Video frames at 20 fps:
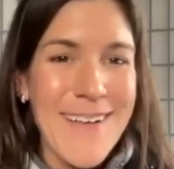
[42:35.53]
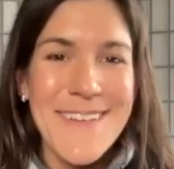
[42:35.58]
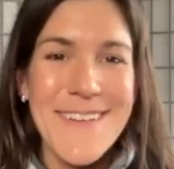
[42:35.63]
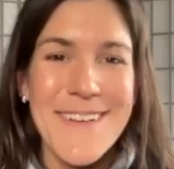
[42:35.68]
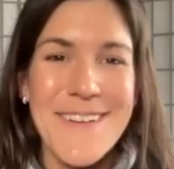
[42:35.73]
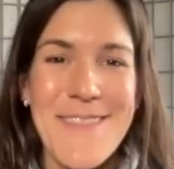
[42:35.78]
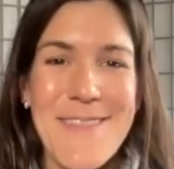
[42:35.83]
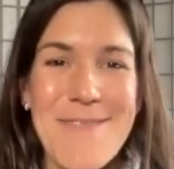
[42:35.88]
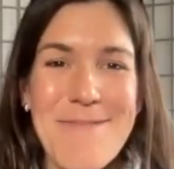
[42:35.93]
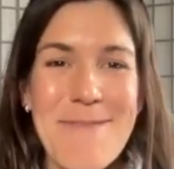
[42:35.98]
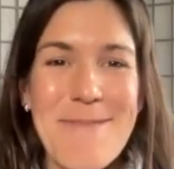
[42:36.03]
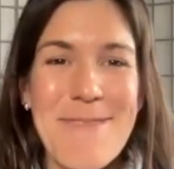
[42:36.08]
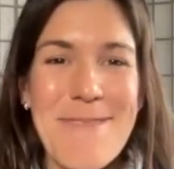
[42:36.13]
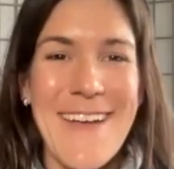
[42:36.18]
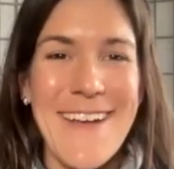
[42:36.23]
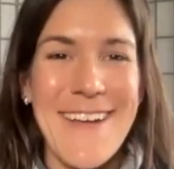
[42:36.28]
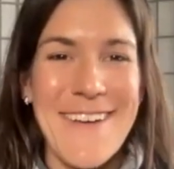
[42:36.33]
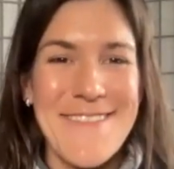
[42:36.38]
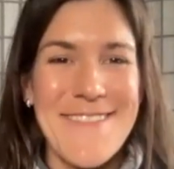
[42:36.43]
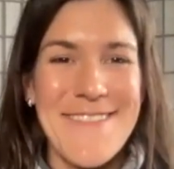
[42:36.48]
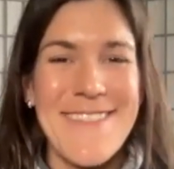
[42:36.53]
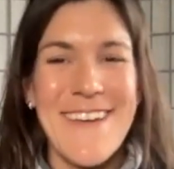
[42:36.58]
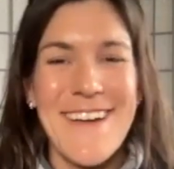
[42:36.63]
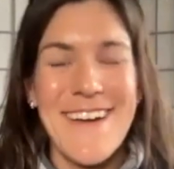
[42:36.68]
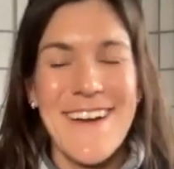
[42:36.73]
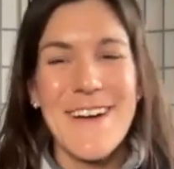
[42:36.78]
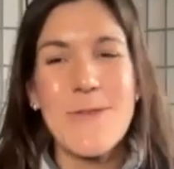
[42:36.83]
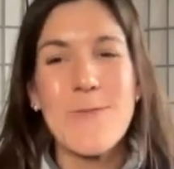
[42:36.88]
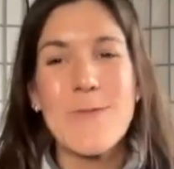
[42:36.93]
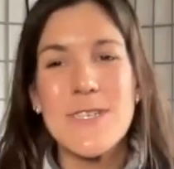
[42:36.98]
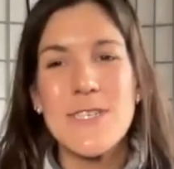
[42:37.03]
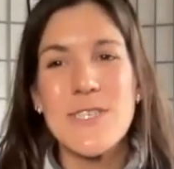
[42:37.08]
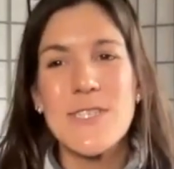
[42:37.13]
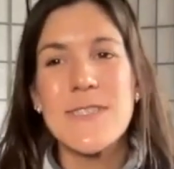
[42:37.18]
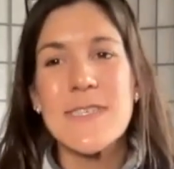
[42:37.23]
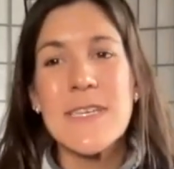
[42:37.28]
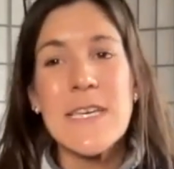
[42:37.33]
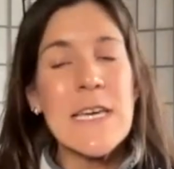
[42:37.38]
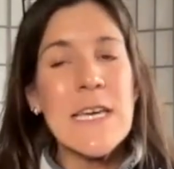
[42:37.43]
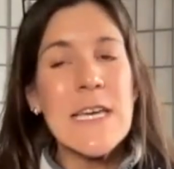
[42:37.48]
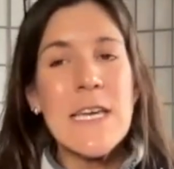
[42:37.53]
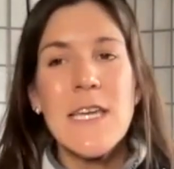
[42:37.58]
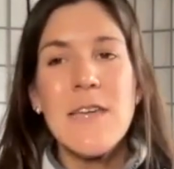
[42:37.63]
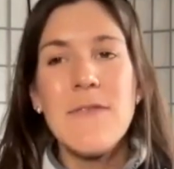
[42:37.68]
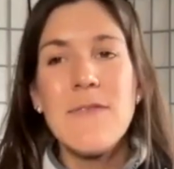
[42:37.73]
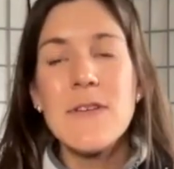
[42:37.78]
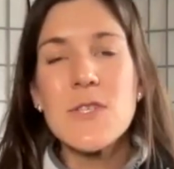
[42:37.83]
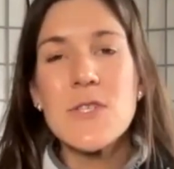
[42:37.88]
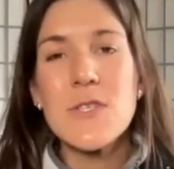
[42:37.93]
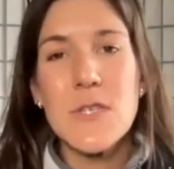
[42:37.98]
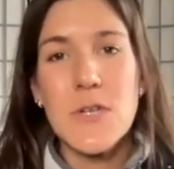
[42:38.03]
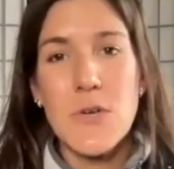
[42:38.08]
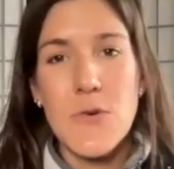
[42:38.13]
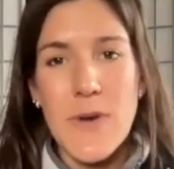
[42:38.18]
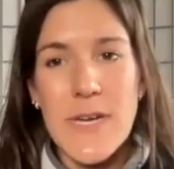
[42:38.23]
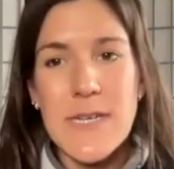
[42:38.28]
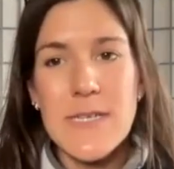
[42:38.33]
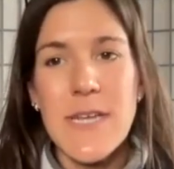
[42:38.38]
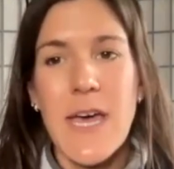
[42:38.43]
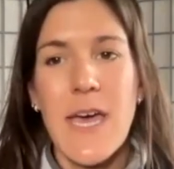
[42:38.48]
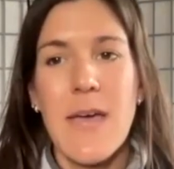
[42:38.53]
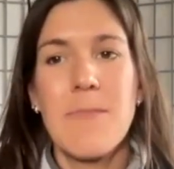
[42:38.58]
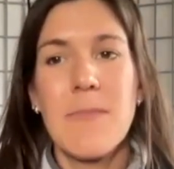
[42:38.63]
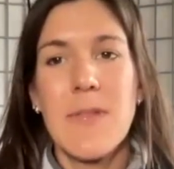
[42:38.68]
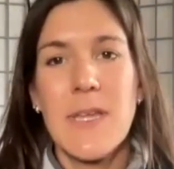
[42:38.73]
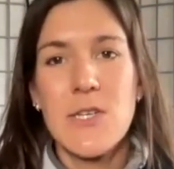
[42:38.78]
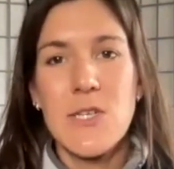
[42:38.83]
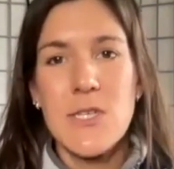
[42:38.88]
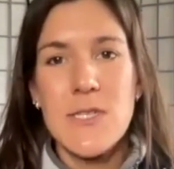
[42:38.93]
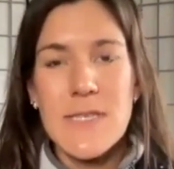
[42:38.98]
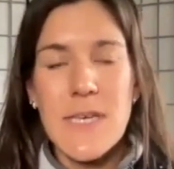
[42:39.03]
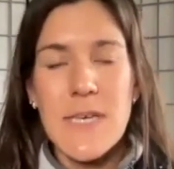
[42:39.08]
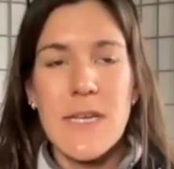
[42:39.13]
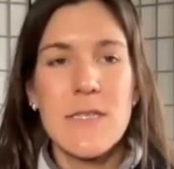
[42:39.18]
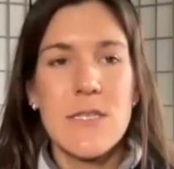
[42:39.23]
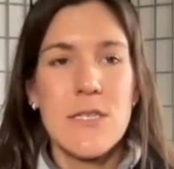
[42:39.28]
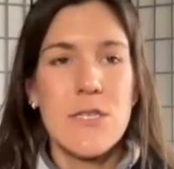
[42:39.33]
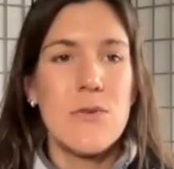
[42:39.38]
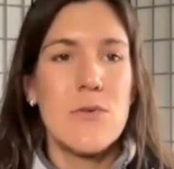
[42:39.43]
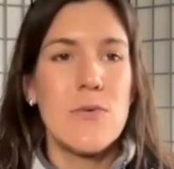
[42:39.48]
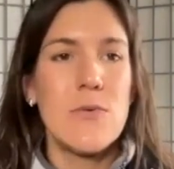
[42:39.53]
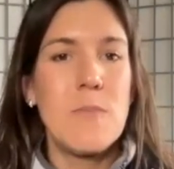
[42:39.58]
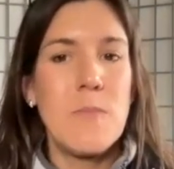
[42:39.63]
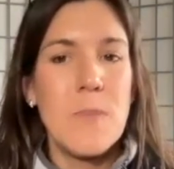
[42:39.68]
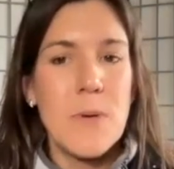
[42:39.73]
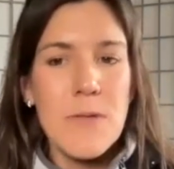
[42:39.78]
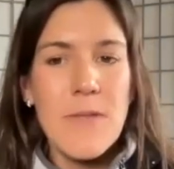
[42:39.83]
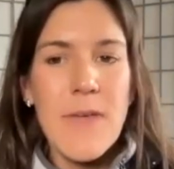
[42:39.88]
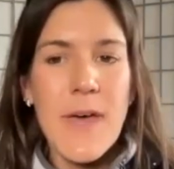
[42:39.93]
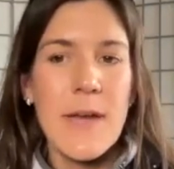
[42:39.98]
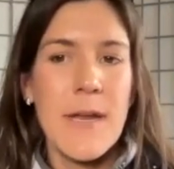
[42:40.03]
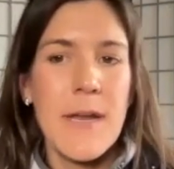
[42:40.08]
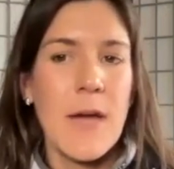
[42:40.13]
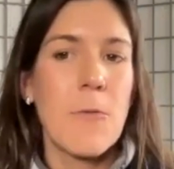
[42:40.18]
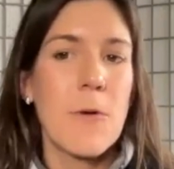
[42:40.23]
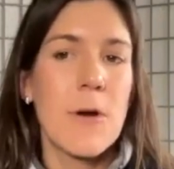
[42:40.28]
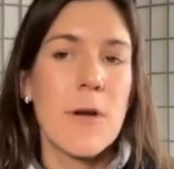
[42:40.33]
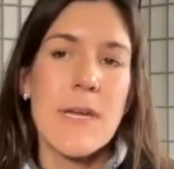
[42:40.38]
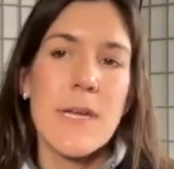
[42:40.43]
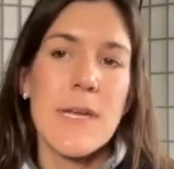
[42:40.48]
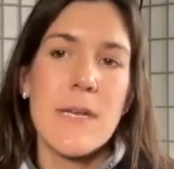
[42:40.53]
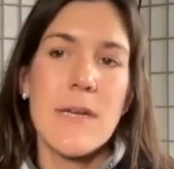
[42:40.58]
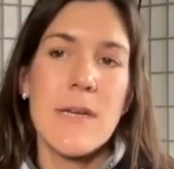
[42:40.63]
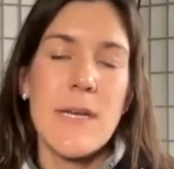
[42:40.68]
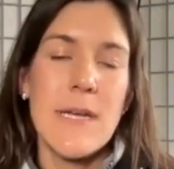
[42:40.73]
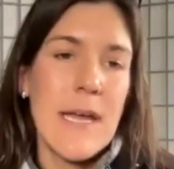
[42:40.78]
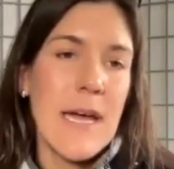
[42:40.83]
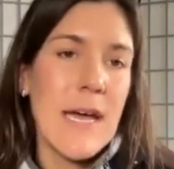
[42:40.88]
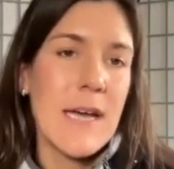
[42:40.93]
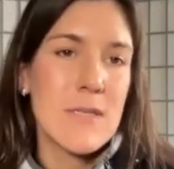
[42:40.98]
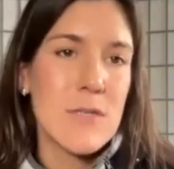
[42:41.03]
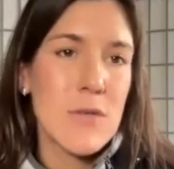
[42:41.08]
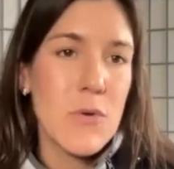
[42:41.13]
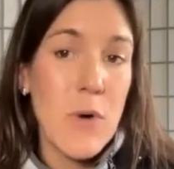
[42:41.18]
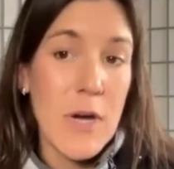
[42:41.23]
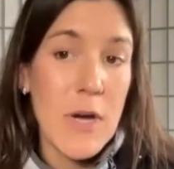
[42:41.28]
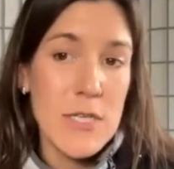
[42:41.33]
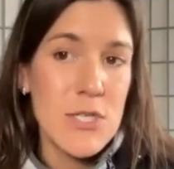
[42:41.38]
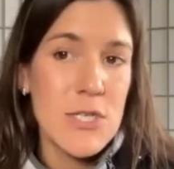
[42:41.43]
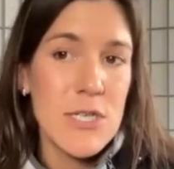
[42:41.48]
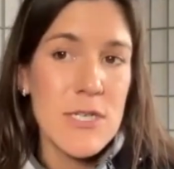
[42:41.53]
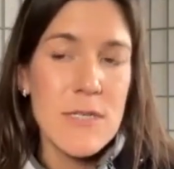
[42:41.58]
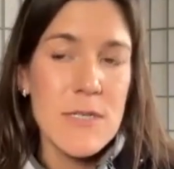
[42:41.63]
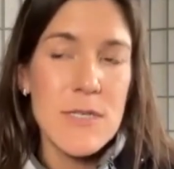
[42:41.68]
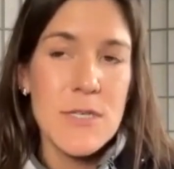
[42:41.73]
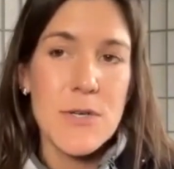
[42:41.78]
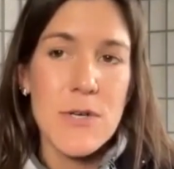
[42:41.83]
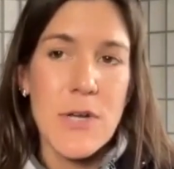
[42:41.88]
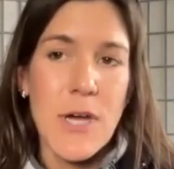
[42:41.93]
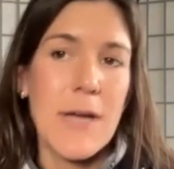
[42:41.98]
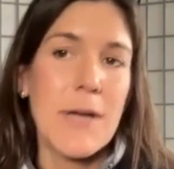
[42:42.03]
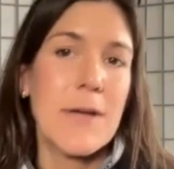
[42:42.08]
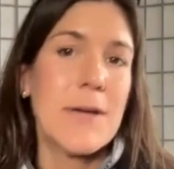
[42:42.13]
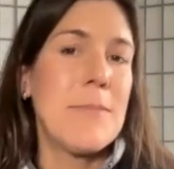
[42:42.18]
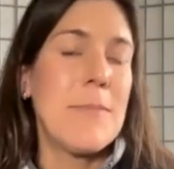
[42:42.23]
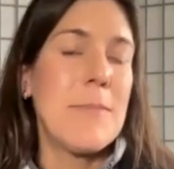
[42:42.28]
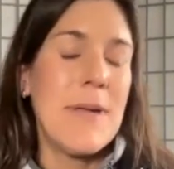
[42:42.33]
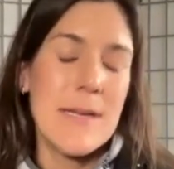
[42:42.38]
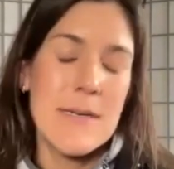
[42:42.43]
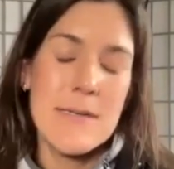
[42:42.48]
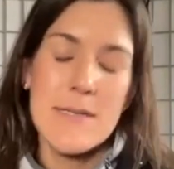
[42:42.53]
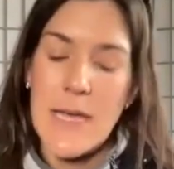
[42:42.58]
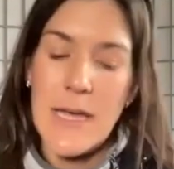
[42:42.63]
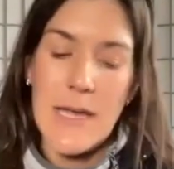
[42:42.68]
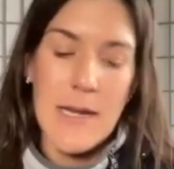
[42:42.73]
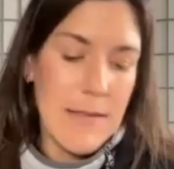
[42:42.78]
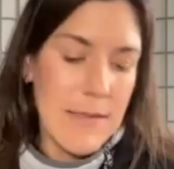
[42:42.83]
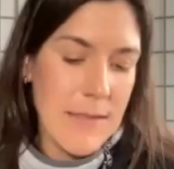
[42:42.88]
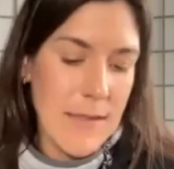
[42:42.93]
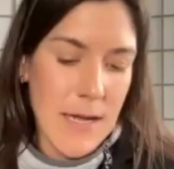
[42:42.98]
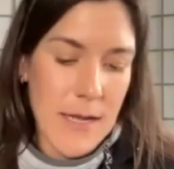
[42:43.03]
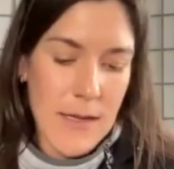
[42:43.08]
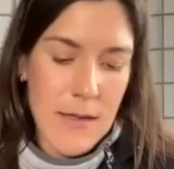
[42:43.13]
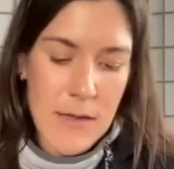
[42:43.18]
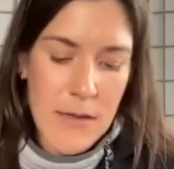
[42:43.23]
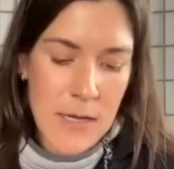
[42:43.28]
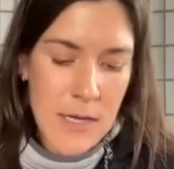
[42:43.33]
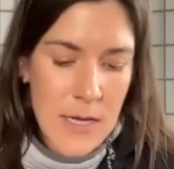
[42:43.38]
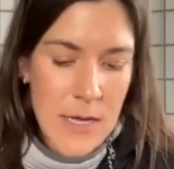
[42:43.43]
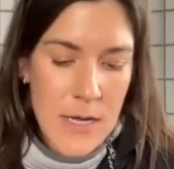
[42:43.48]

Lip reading: I'm going to throw that out there, which is even just a great time, like she said, to build that network and ask questions. You're not committing to anything.